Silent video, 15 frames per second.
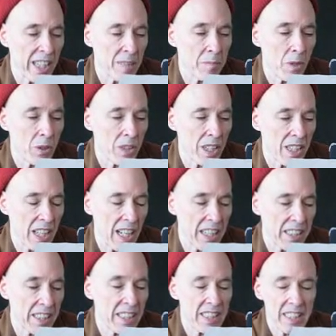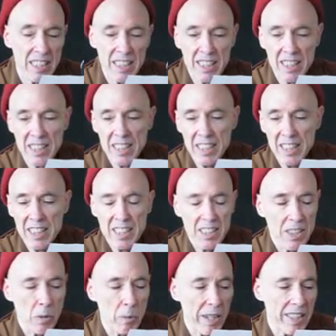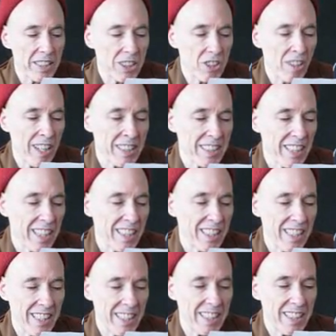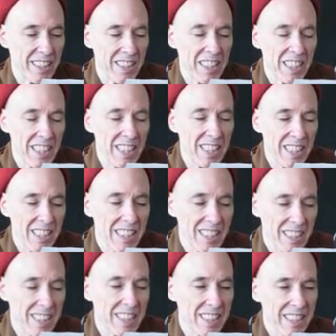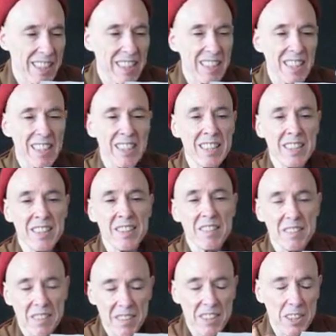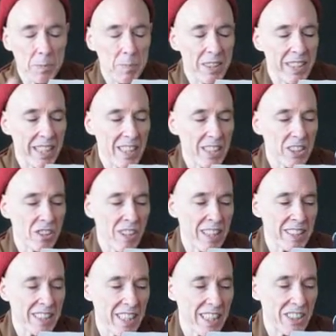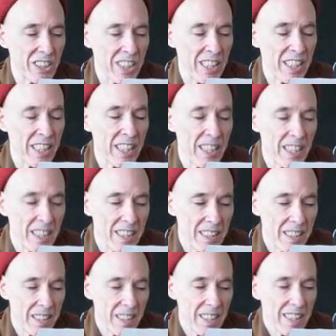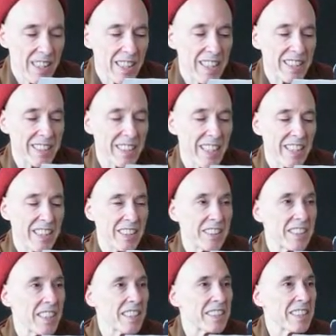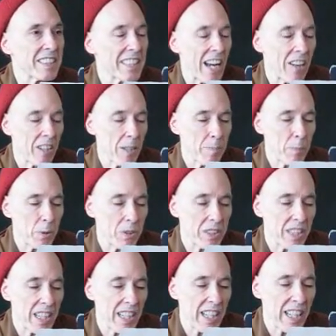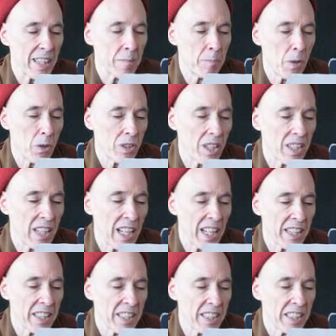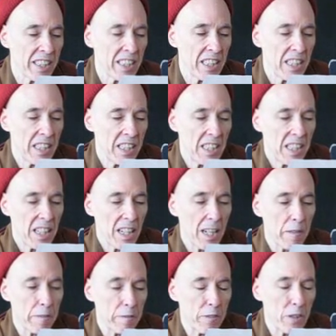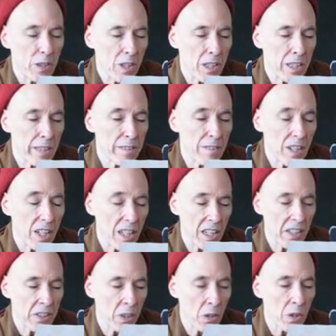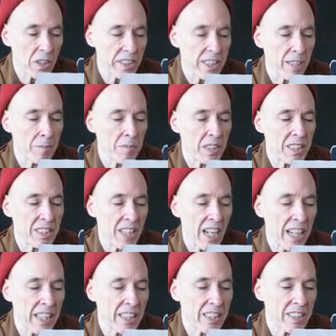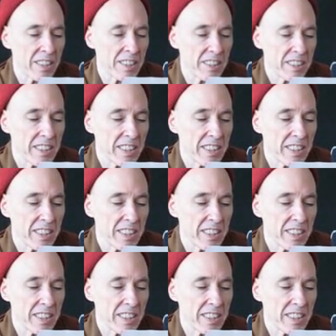and Moggallana. The way it's translated here, in this particular translation, he says, Sariputta and Moggallana are full of unwholesome desires.